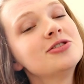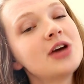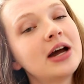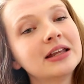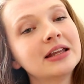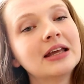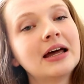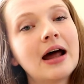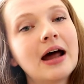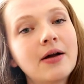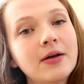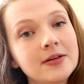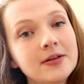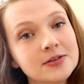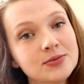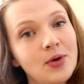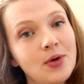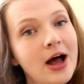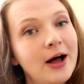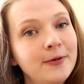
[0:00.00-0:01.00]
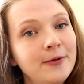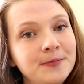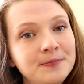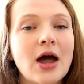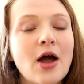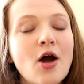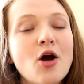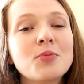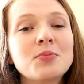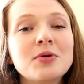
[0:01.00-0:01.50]
check that out as well.
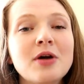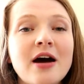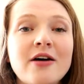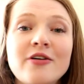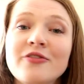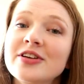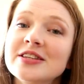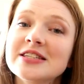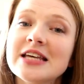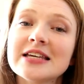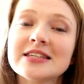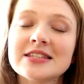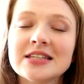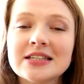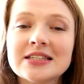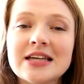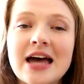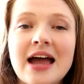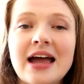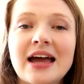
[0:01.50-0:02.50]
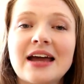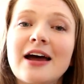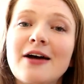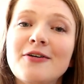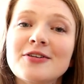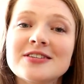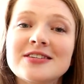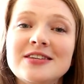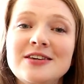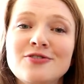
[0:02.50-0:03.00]
I hope you have a fantastic day and
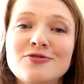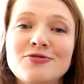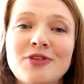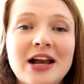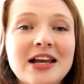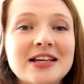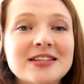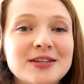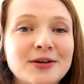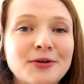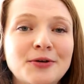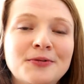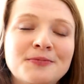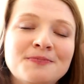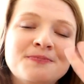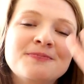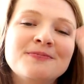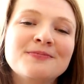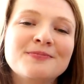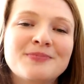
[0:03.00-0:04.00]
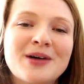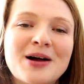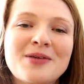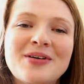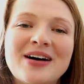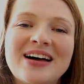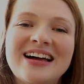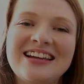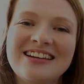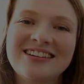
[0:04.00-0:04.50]
I will see you really soon. Bye
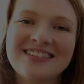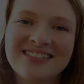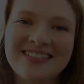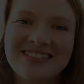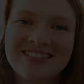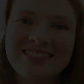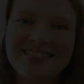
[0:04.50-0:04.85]
bye.